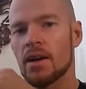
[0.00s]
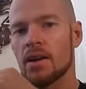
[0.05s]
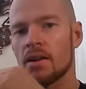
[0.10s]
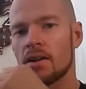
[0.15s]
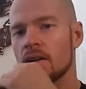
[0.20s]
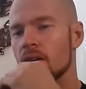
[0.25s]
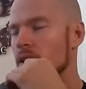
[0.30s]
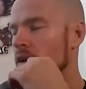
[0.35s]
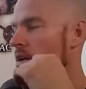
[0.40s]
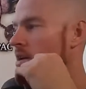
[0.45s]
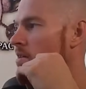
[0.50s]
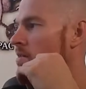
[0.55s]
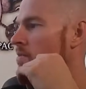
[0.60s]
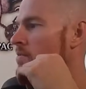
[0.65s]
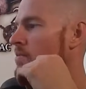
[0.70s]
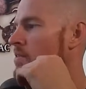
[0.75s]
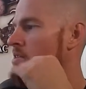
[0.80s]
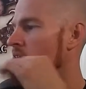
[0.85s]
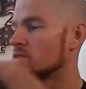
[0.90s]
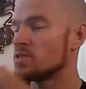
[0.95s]

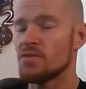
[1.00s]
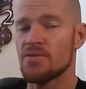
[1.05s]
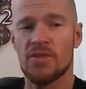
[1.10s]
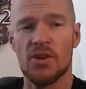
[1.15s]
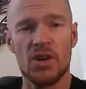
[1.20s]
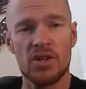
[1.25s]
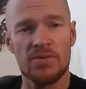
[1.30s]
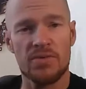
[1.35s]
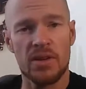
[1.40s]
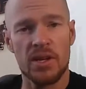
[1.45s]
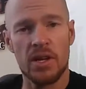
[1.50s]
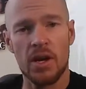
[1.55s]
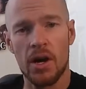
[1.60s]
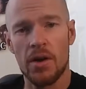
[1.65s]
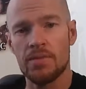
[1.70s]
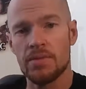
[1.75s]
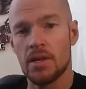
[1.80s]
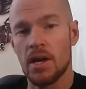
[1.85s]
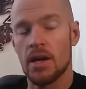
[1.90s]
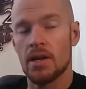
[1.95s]
This is the first video
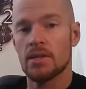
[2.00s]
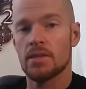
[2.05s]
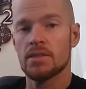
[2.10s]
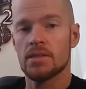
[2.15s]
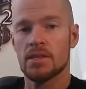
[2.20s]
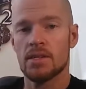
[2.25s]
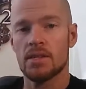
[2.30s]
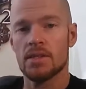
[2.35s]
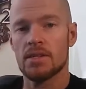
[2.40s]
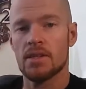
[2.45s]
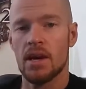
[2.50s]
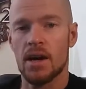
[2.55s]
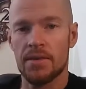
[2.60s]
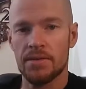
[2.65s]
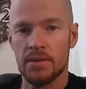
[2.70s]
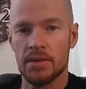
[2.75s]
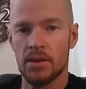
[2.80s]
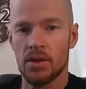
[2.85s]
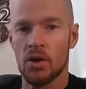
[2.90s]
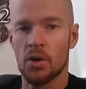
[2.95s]
I've done since
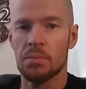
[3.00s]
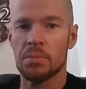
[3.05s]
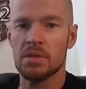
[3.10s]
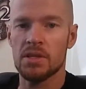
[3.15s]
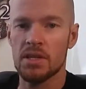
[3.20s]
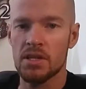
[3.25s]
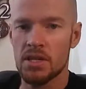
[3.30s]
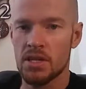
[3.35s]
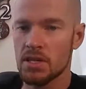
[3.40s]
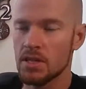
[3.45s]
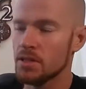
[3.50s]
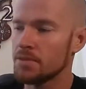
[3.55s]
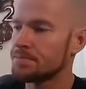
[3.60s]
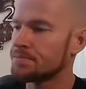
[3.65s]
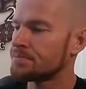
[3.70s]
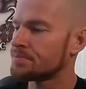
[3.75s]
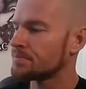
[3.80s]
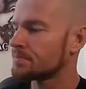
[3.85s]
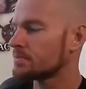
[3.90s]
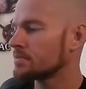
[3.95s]
after the competition.